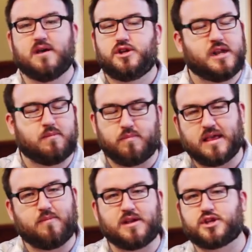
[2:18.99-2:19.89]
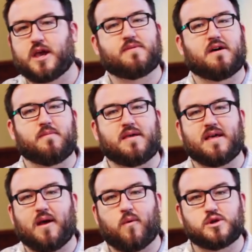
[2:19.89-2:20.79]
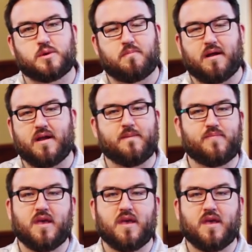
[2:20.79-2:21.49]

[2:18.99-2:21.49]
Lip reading: She didn't believe me, she kept telling me that I worship Mary.